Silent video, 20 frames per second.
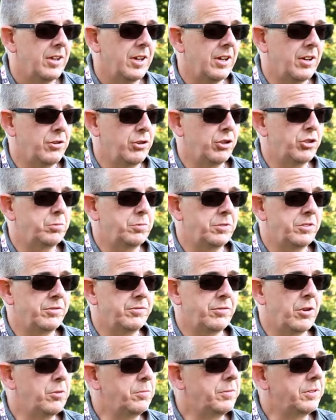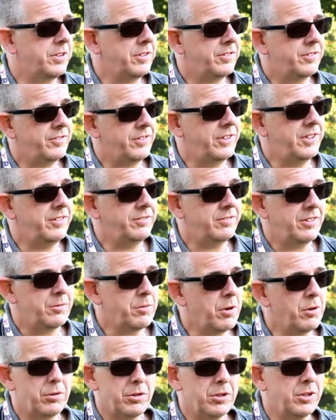customers vote with their feet. They
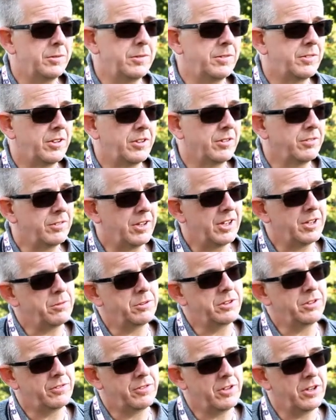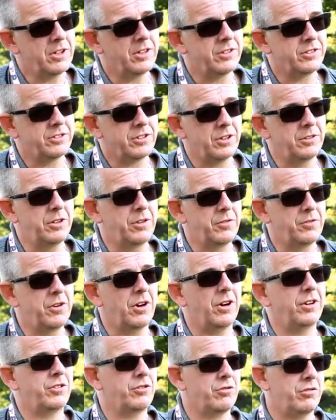won't come if they don't like what we've got. So you've
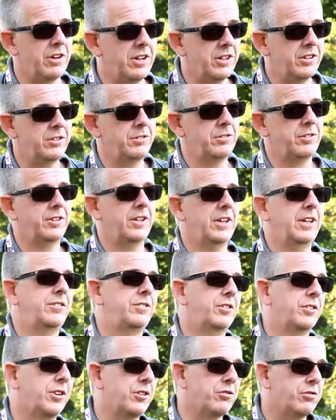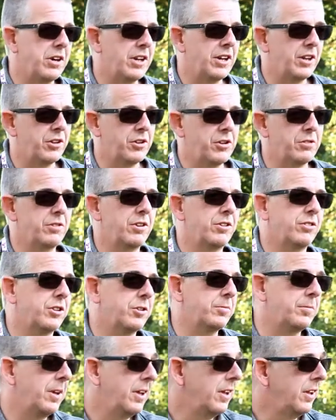got to try new things. You've got to try and encourage
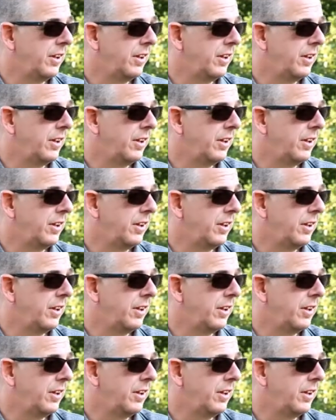them.